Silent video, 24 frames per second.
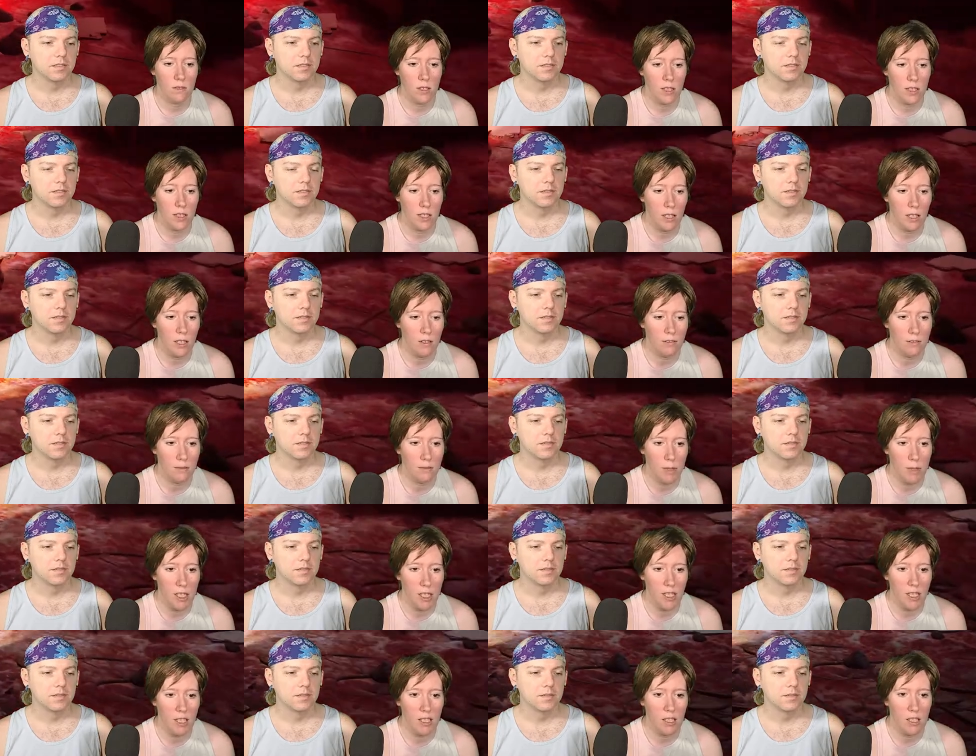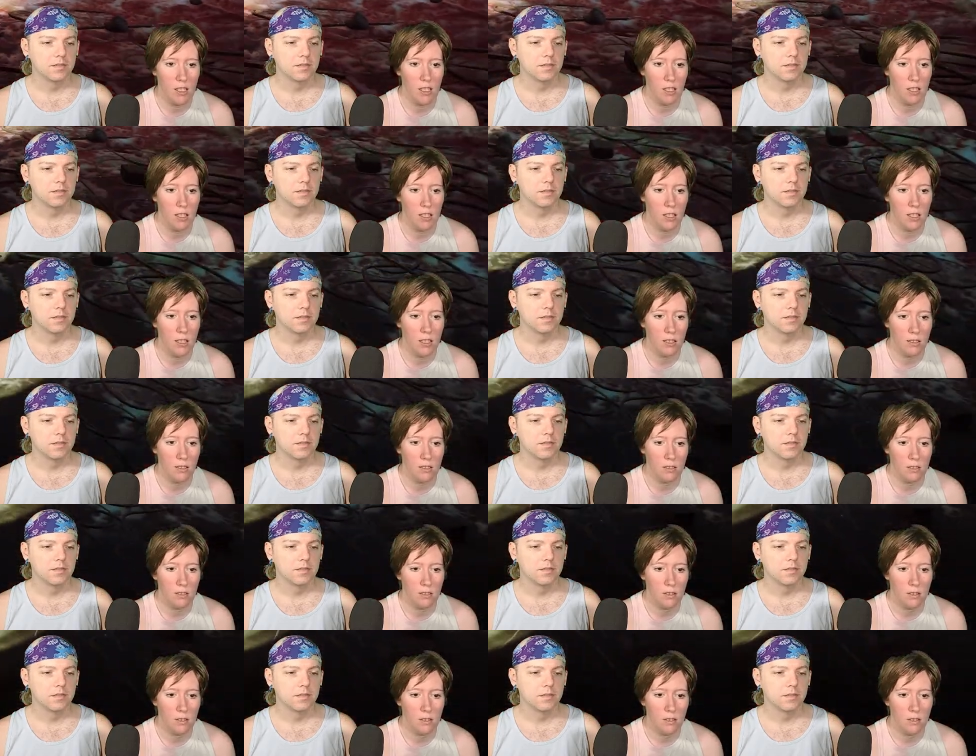Speaker 1: Get off of me!
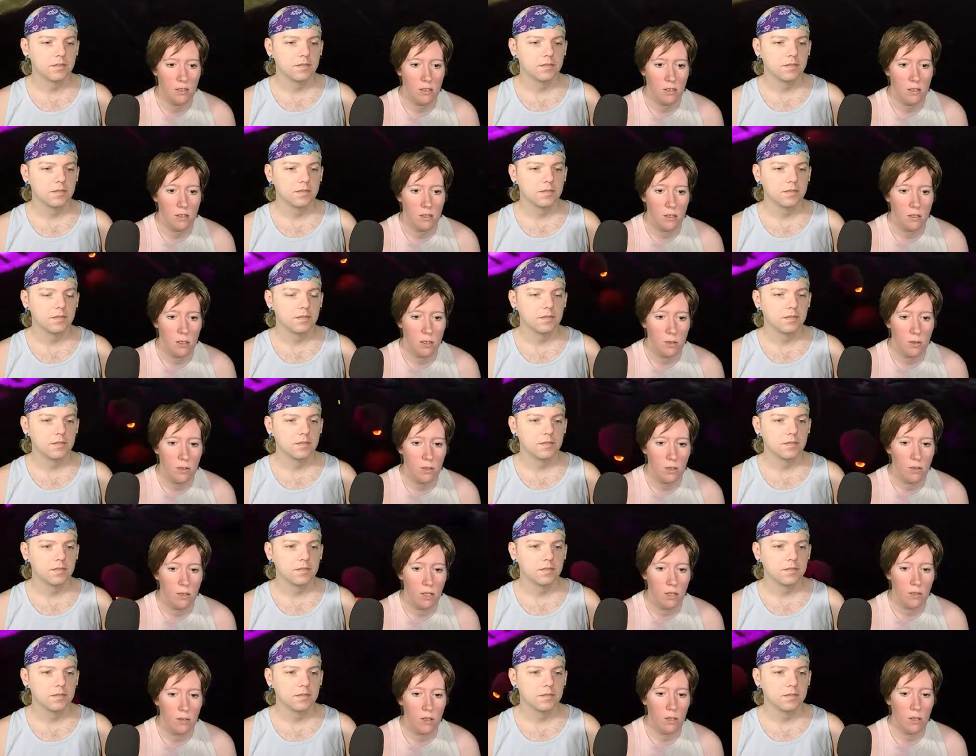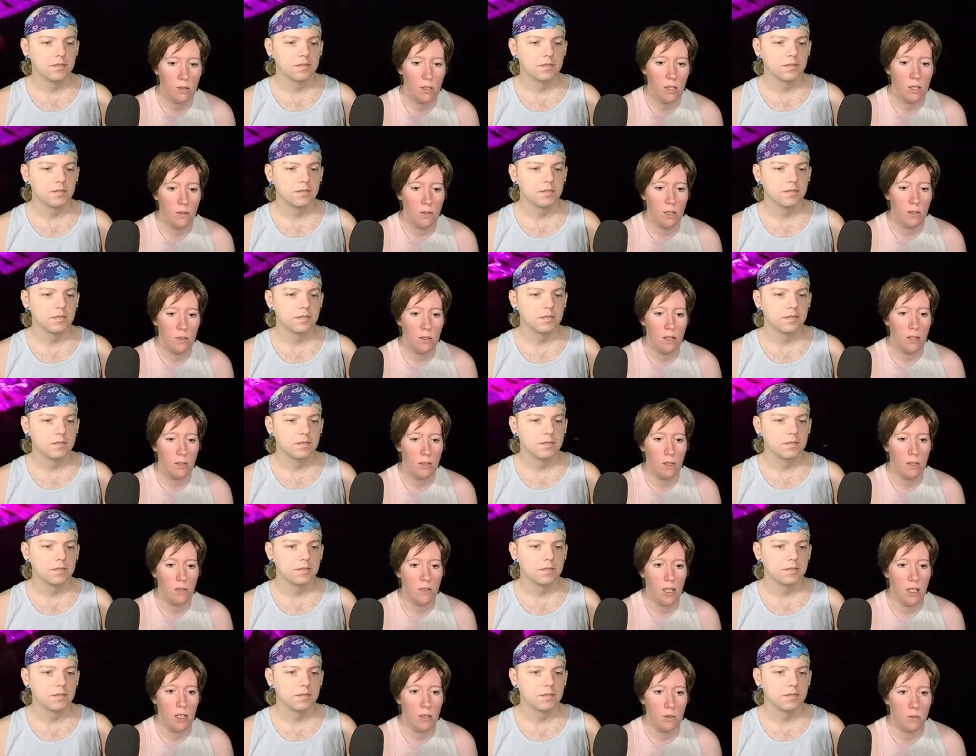Go, go, go, go, go, go, go, go,
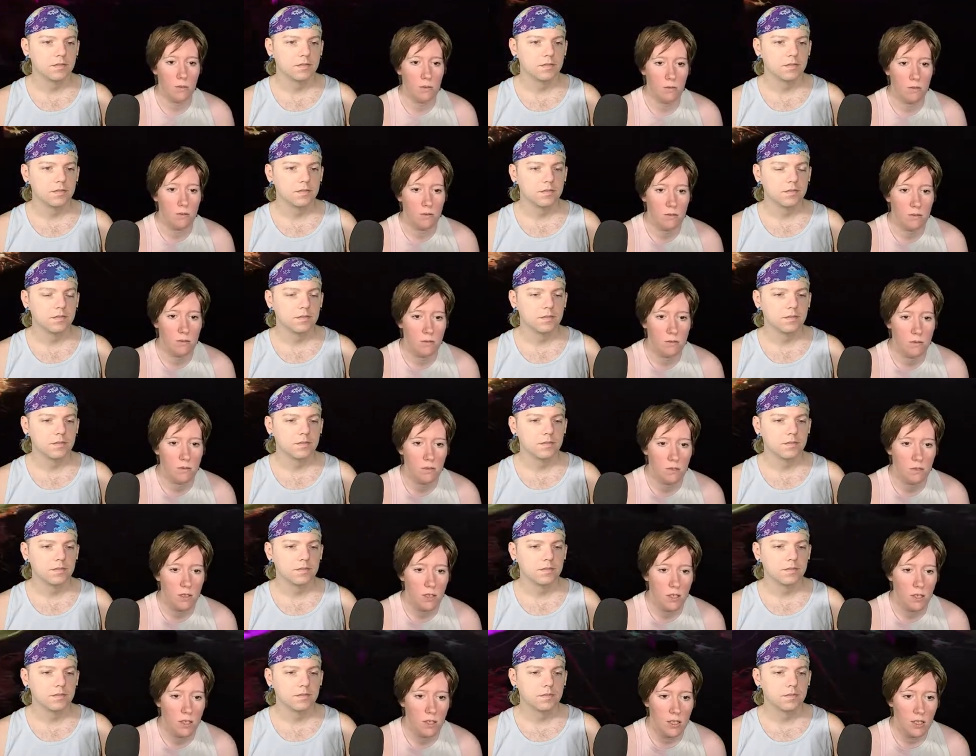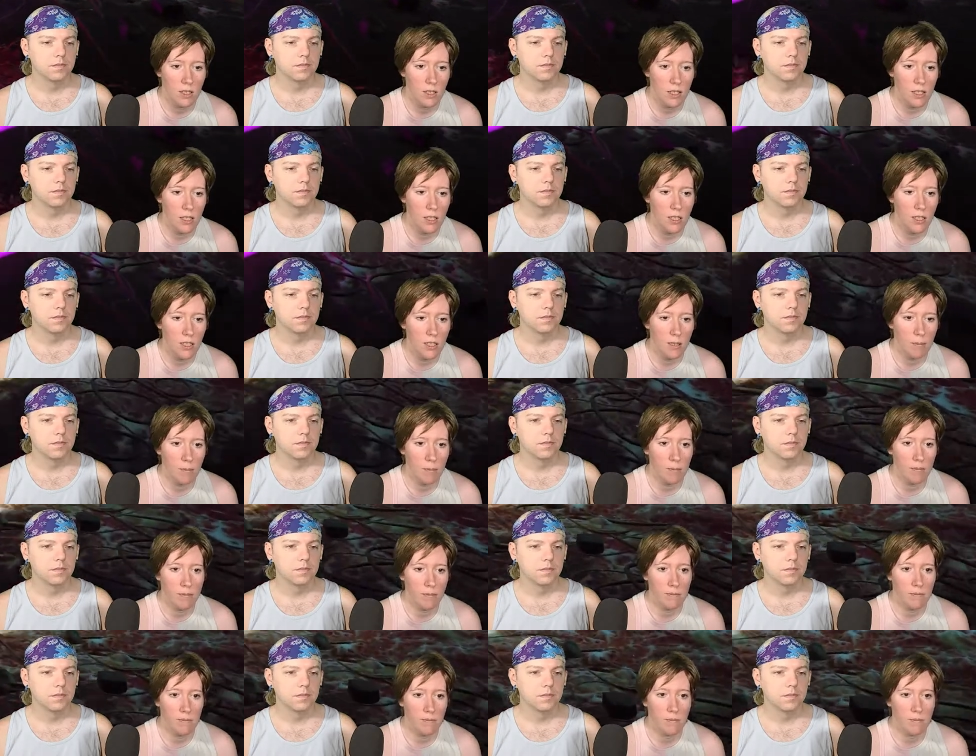go! Kill them!
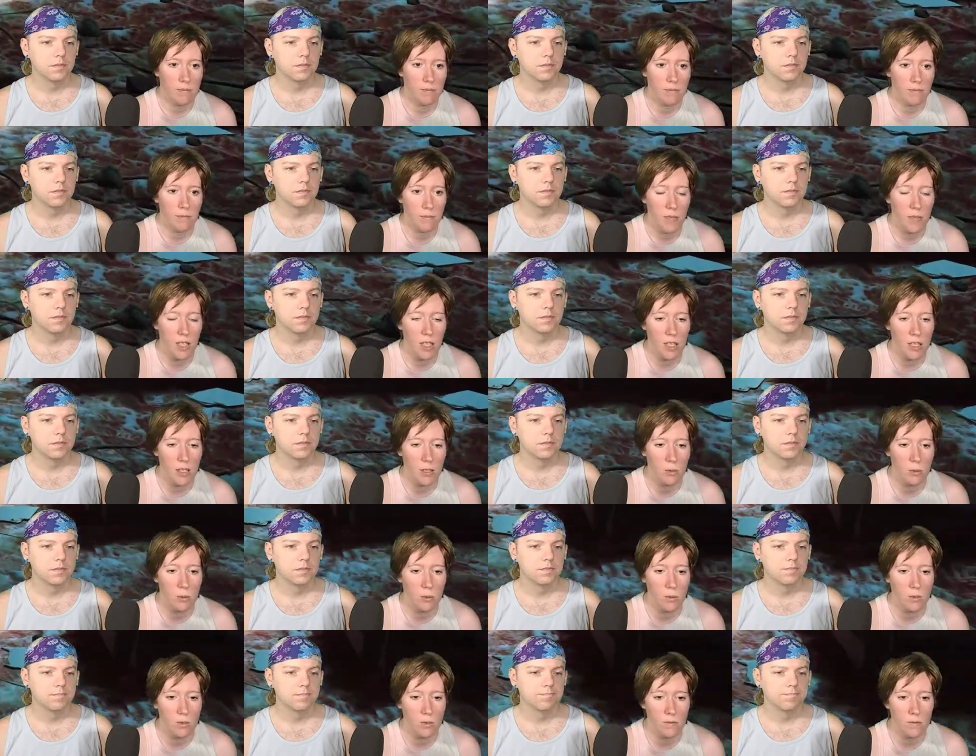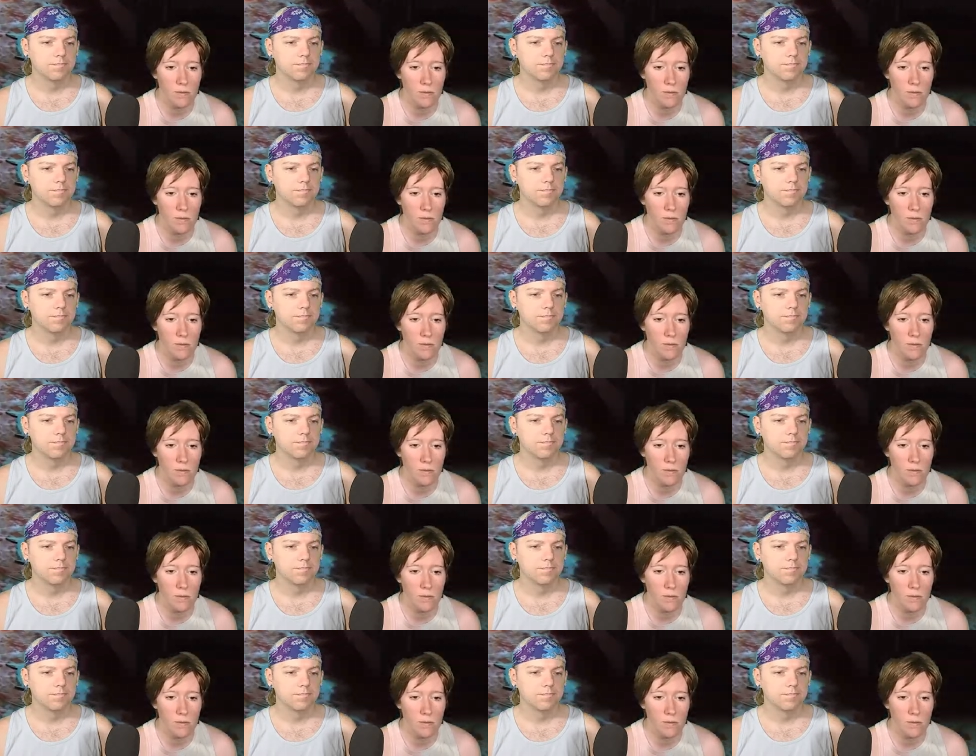Thank you.